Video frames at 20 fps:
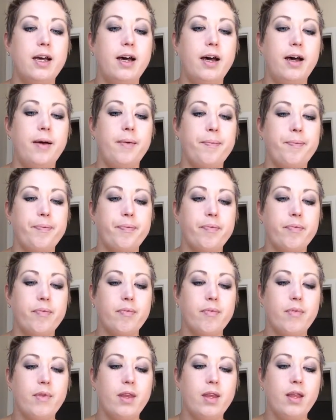
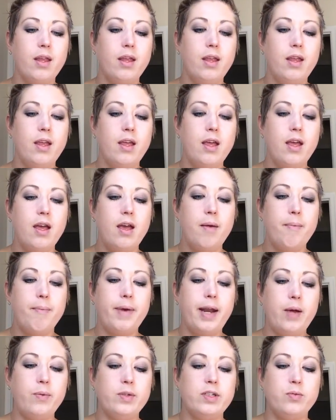
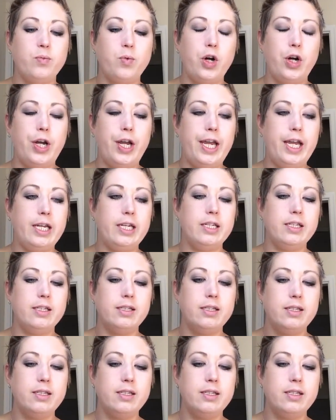but I was worried.